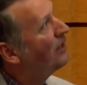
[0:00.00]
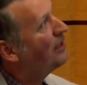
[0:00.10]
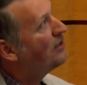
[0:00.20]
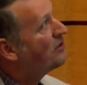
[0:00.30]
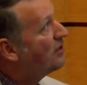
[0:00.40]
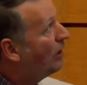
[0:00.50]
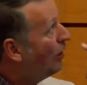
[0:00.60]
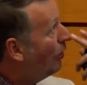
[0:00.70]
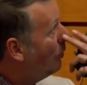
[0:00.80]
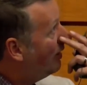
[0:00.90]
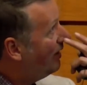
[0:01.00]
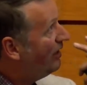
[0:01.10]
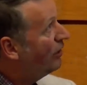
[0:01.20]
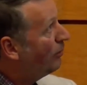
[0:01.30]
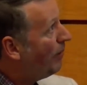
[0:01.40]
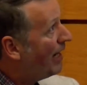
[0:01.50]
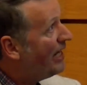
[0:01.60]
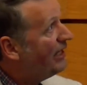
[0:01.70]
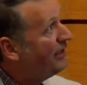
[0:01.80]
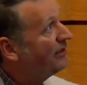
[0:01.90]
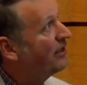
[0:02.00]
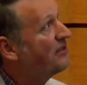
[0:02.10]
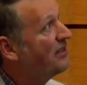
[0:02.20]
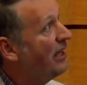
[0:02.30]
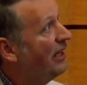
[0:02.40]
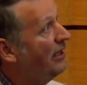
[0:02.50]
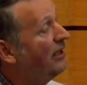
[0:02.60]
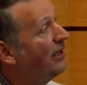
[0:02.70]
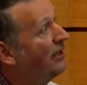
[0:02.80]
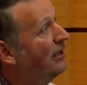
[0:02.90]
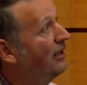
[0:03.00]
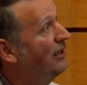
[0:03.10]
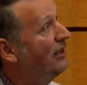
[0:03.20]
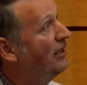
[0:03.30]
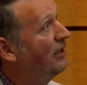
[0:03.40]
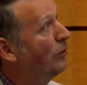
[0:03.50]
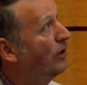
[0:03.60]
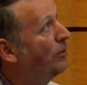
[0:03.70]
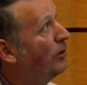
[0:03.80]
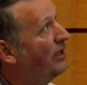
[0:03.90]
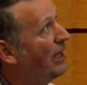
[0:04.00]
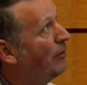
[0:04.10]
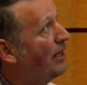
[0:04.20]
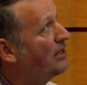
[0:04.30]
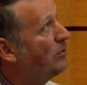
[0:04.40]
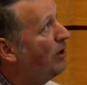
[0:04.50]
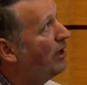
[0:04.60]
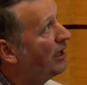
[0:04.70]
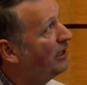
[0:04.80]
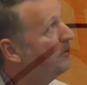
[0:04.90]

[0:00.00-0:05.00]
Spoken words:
So by hitting, let's say, or deploying that ransomware, I can be